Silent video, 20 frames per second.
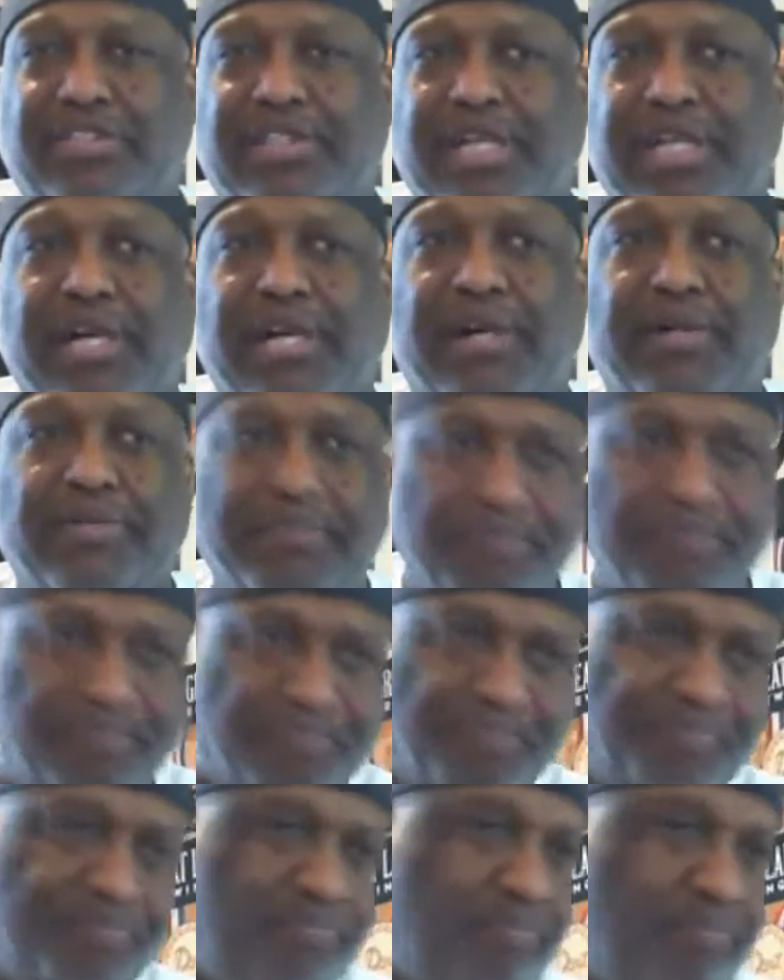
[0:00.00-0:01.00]
So
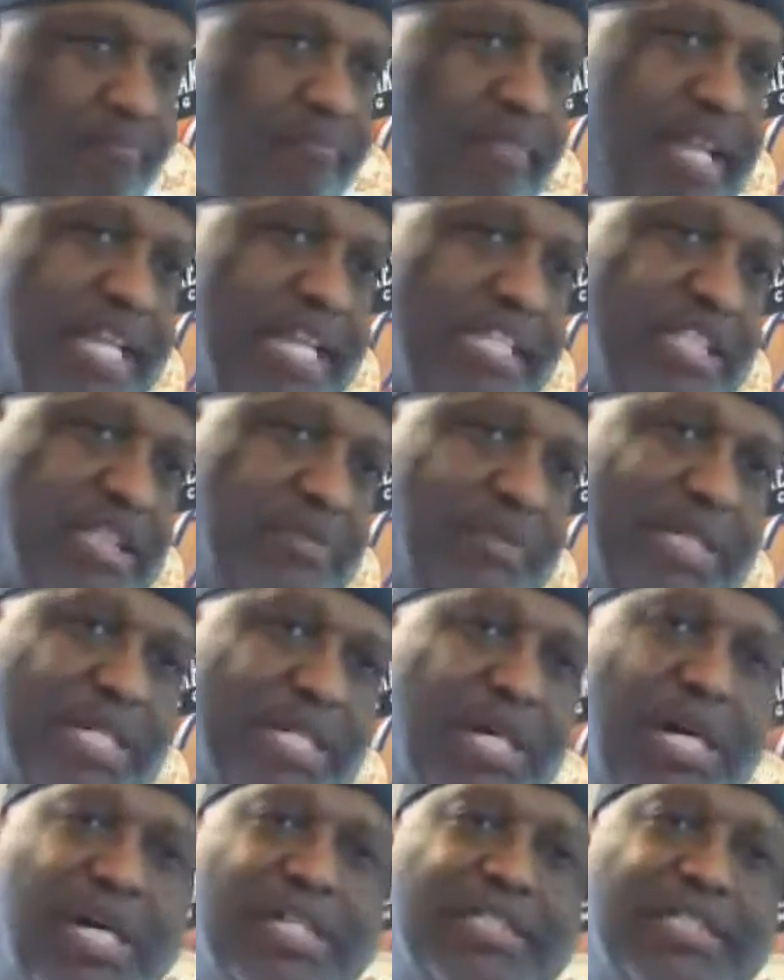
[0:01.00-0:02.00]
just
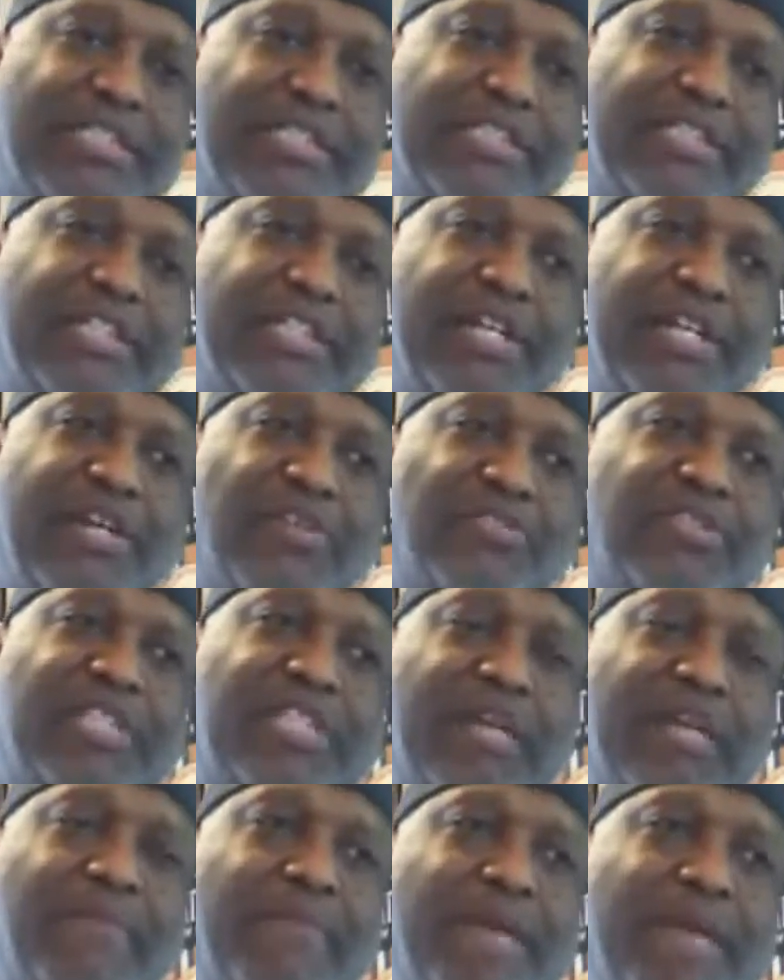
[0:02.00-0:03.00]
because you don't
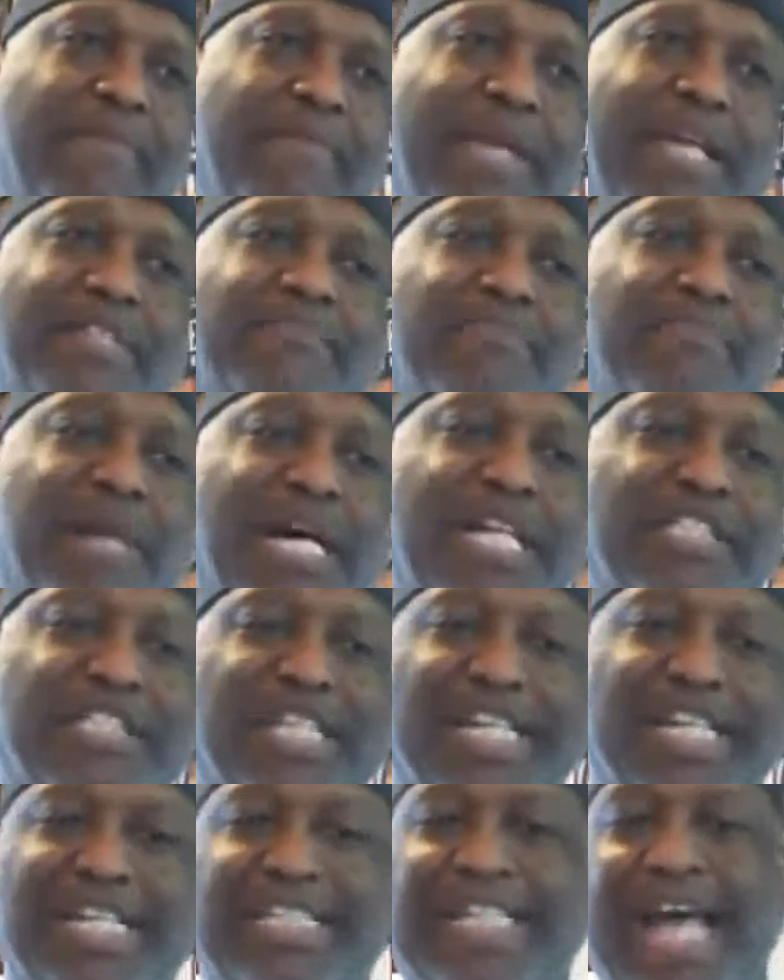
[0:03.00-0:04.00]
see it maybe as much,
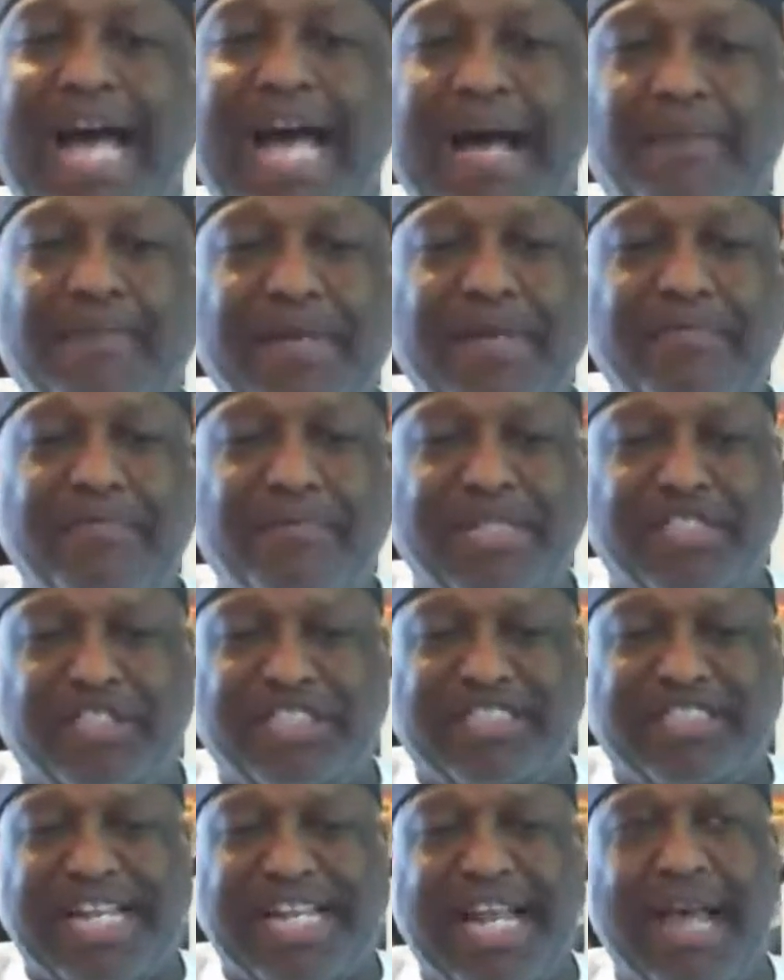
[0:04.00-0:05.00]
it is happening, but it's
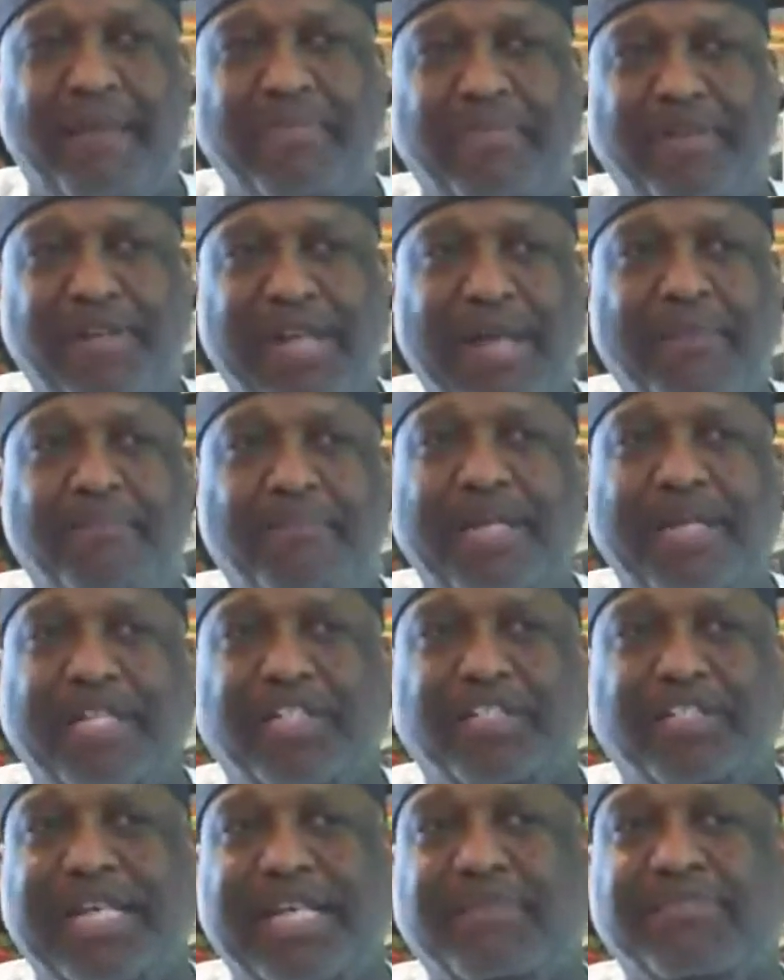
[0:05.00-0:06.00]
just not happening on that
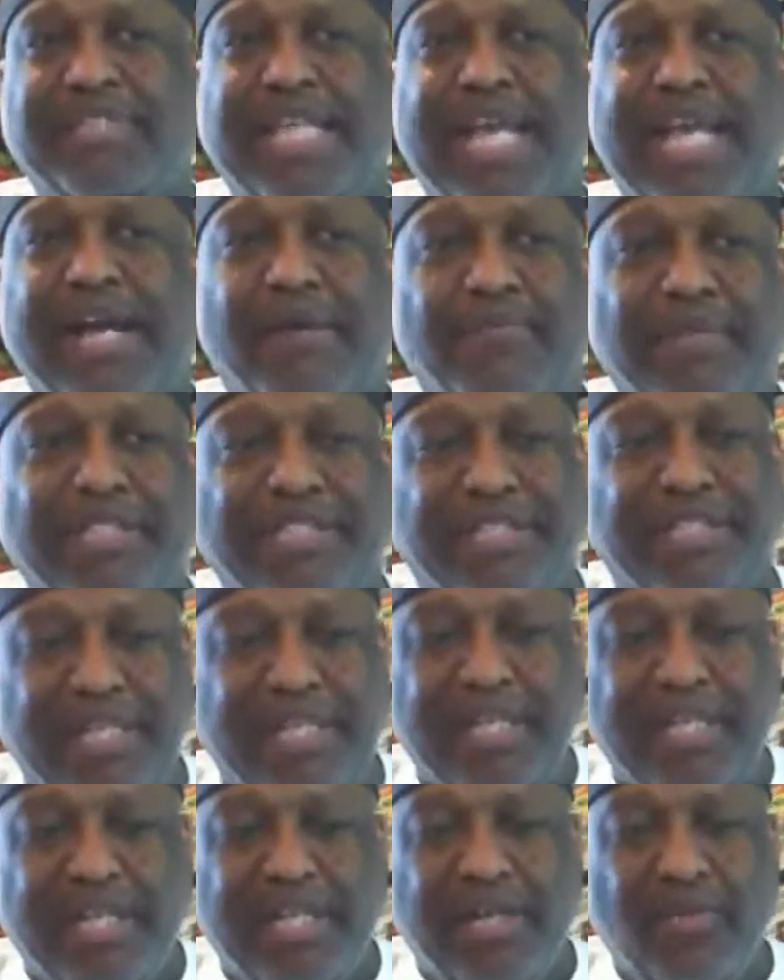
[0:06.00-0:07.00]
bigger type scale. But
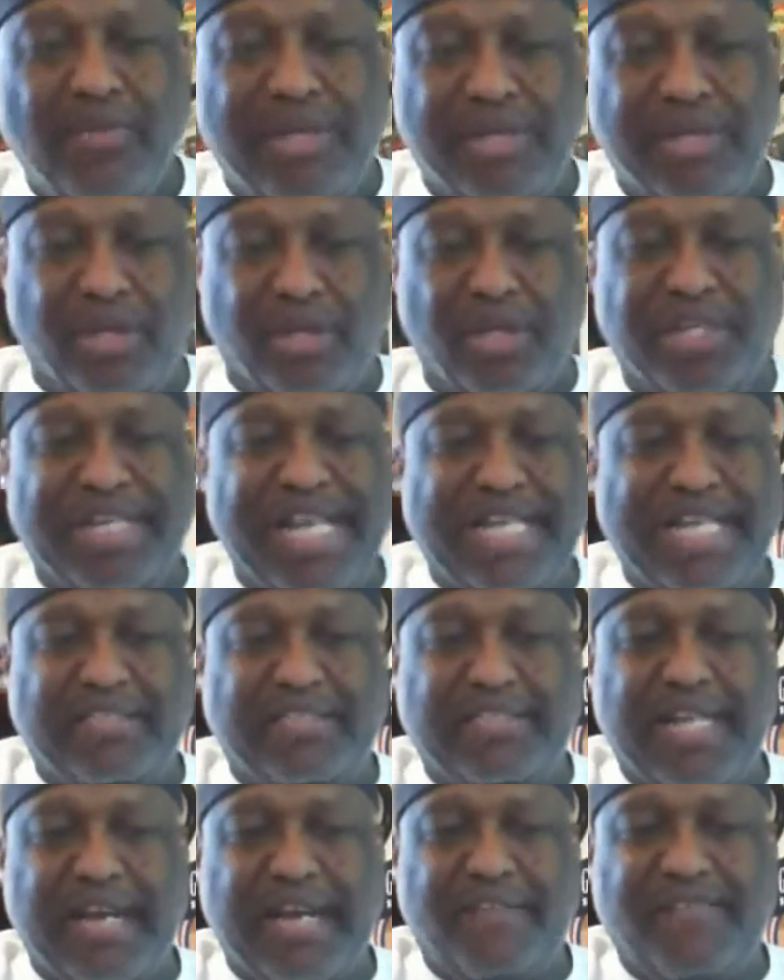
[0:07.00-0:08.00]
when you look at
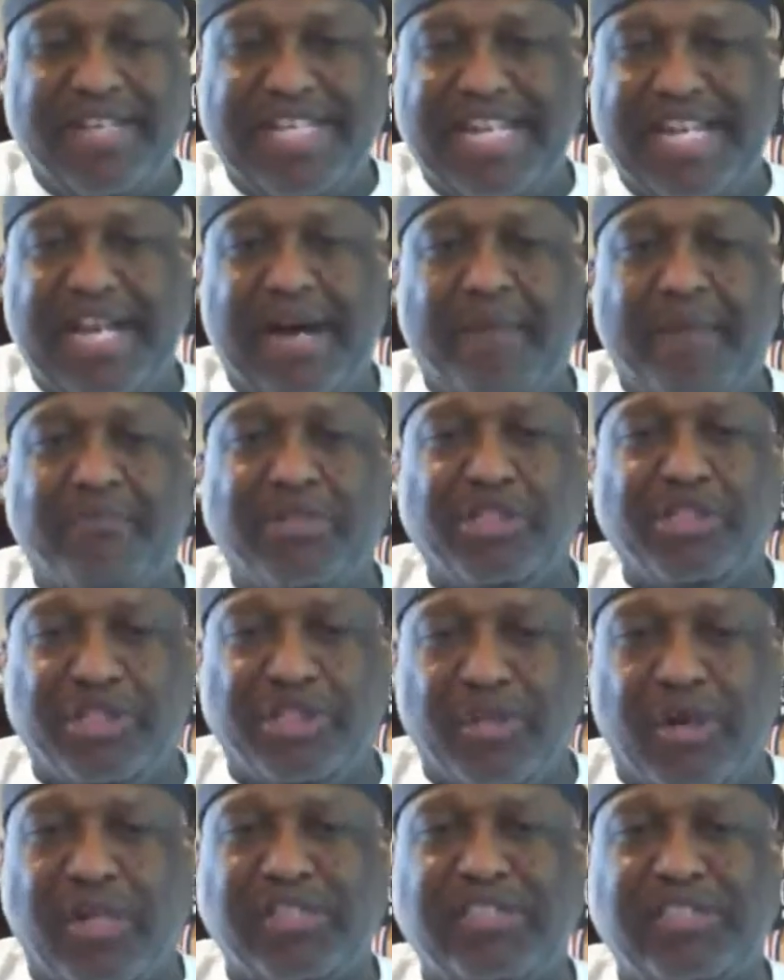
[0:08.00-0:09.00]
stuff in the numbers,
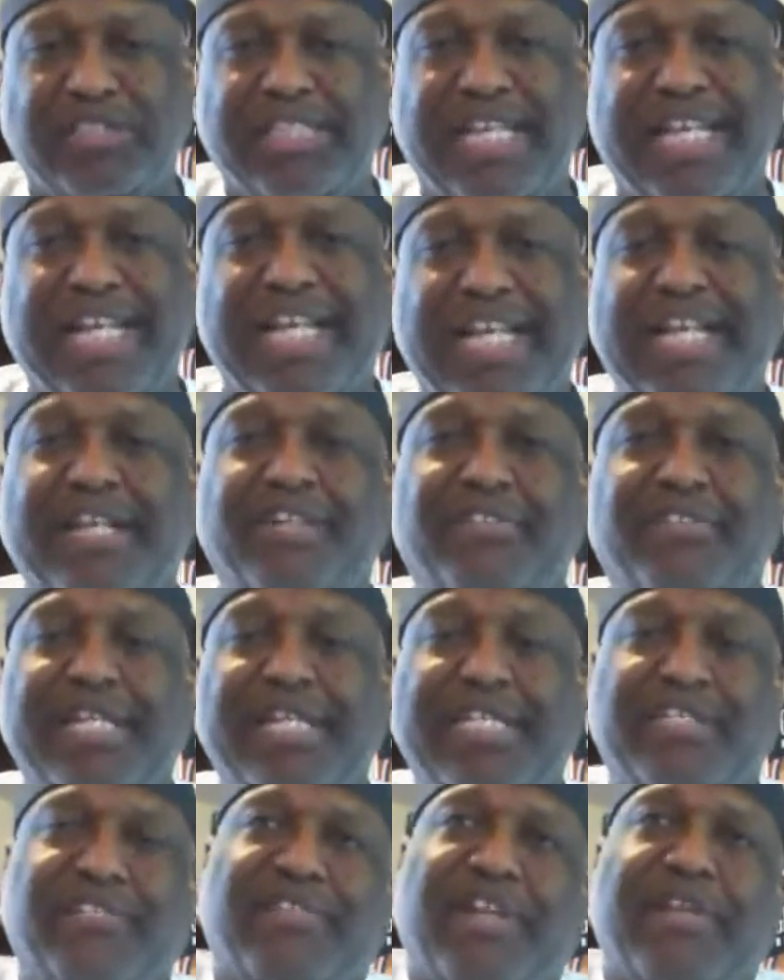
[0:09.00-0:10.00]
you are seeing the
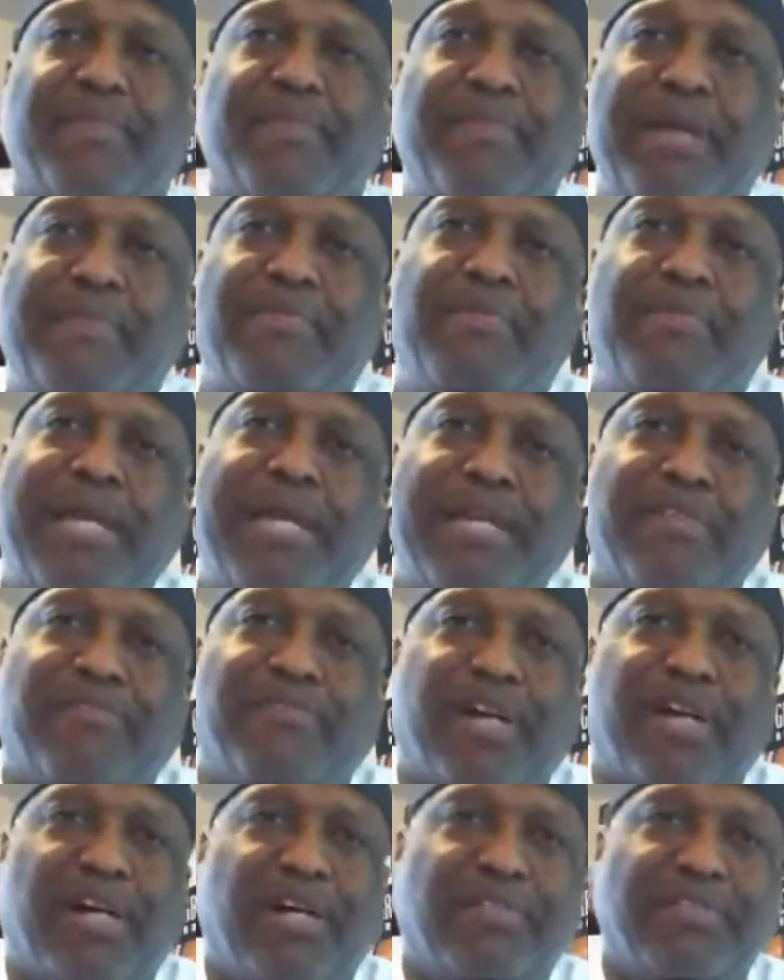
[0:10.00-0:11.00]
increase of other people being
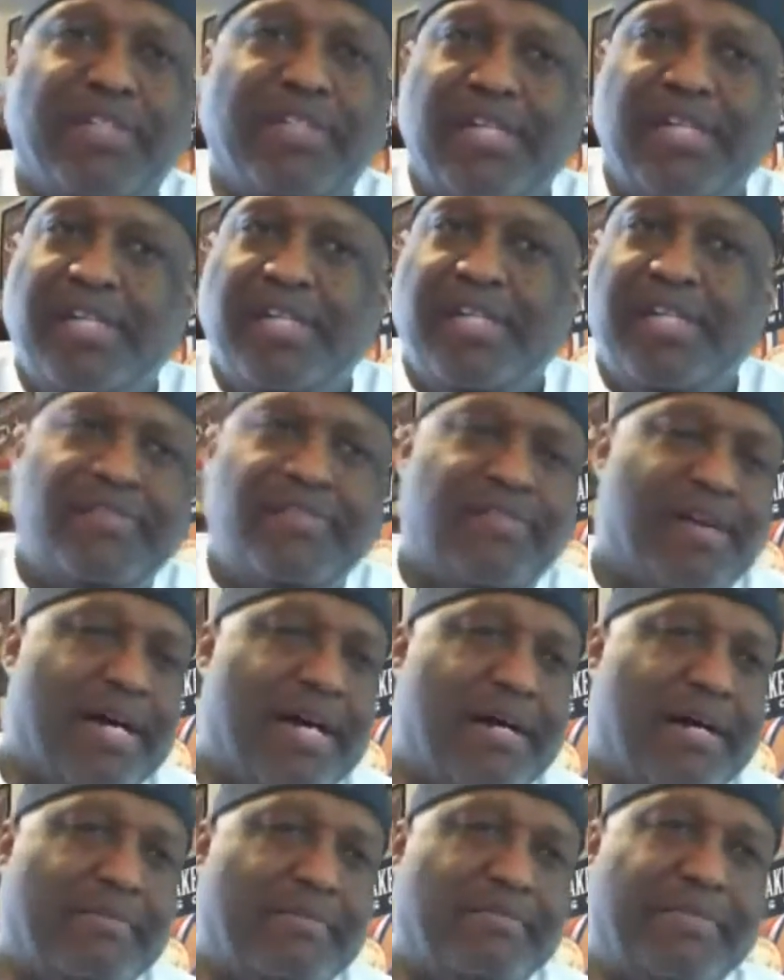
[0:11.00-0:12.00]
involved
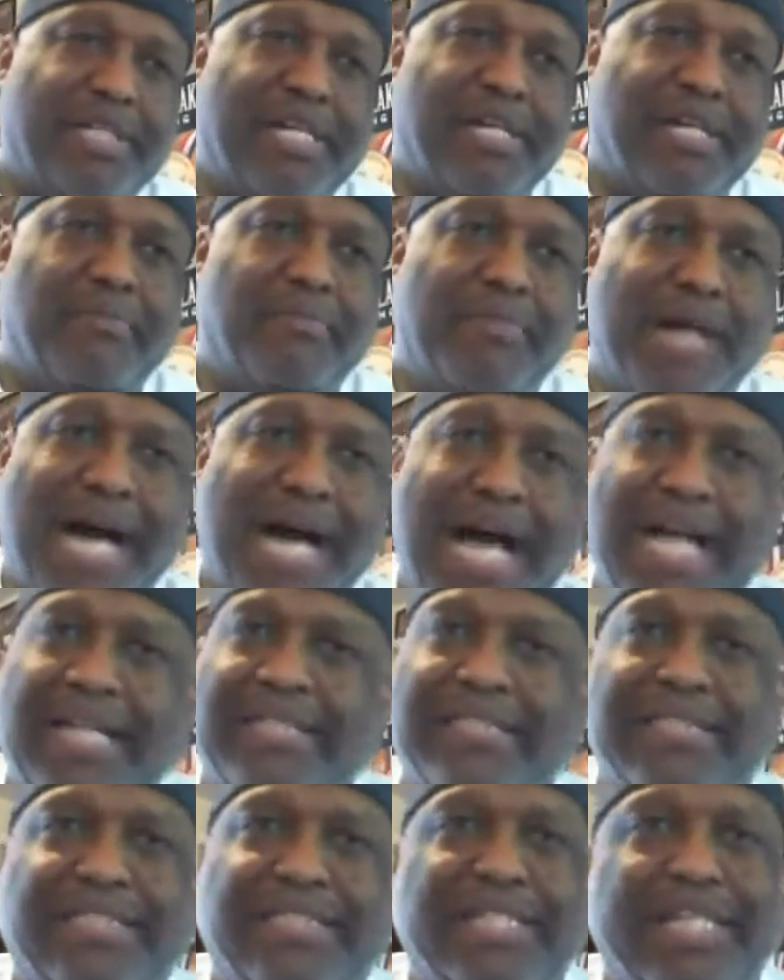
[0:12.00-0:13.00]
from, you know,
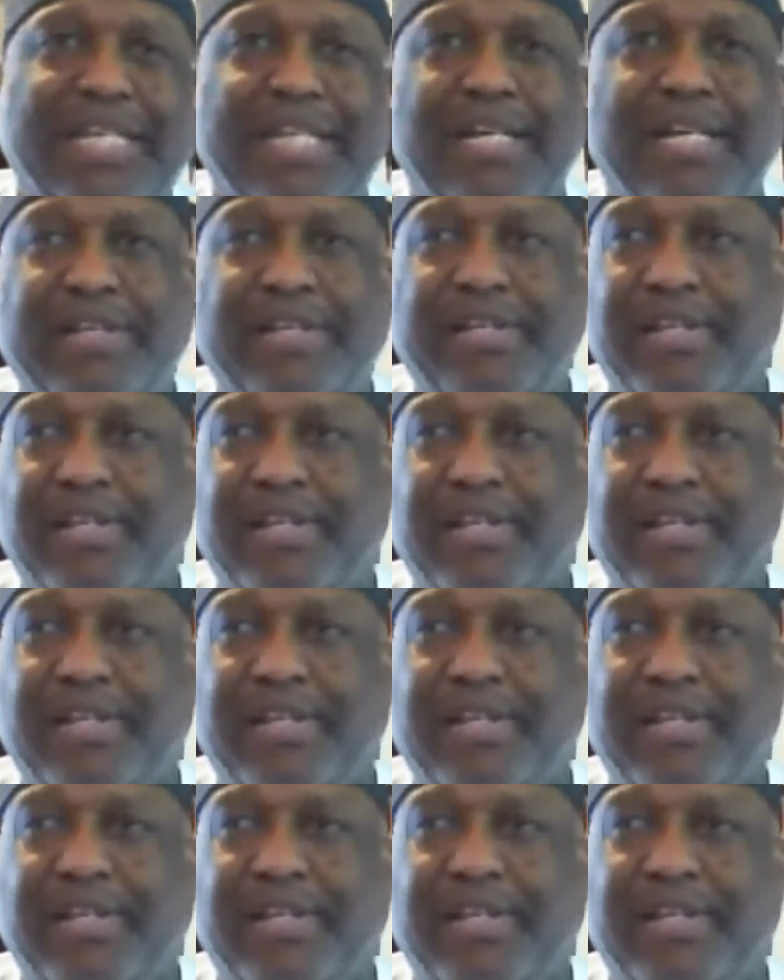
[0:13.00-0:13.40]
Black, Latino.